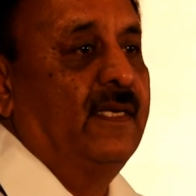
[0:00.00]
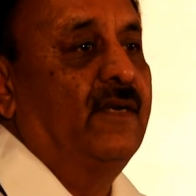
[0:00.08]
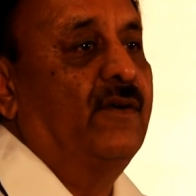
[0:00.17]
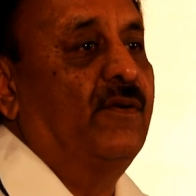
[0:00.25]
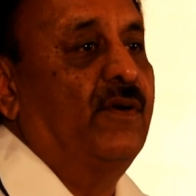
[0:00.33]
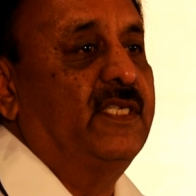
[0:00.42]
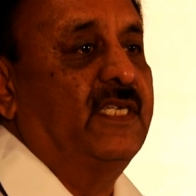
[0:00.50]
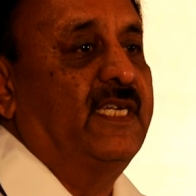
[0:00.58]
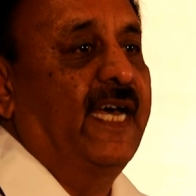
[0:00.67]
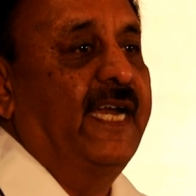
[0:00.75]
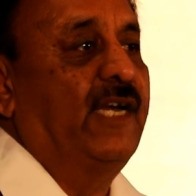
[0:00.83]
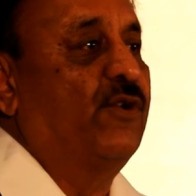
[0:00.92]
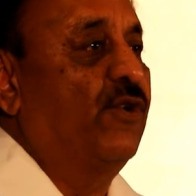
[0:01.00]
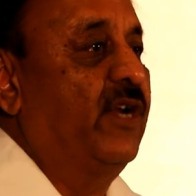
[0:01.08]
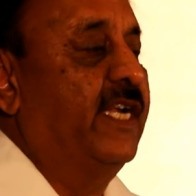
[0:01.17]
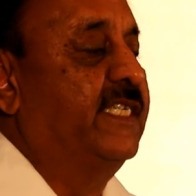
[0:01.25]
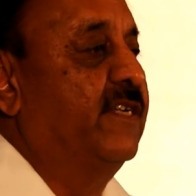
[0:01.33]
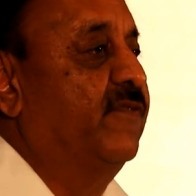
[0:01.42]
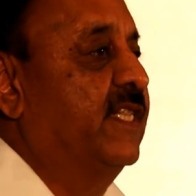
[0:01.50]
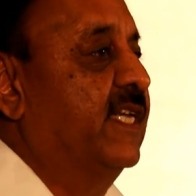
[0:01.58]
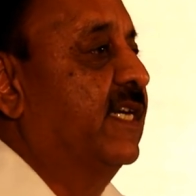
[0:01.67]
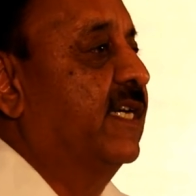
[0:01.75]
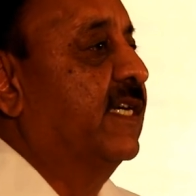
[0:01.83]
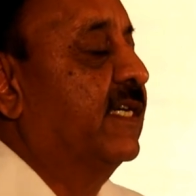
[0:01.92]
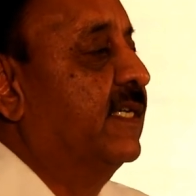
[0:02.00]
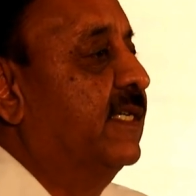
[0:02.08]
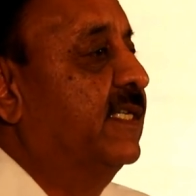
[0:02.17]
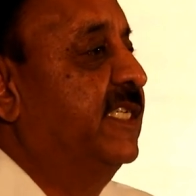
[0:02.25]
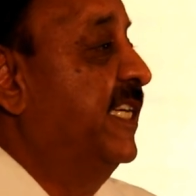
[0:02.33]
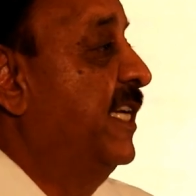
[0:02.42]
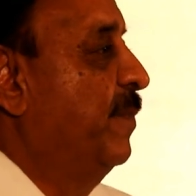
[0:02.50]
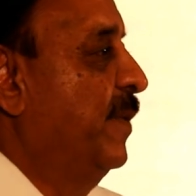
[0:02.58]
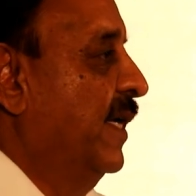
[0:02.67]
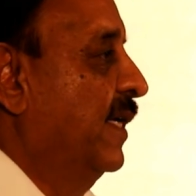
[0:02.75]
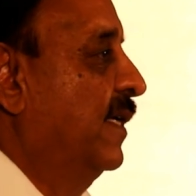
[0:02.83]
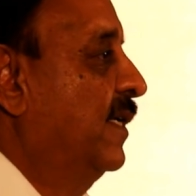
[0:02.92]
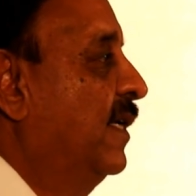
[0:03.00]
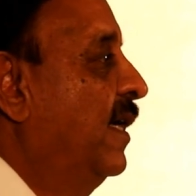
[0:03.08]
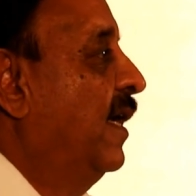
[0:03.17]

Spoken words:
you know, is a direct correlation with the GDP.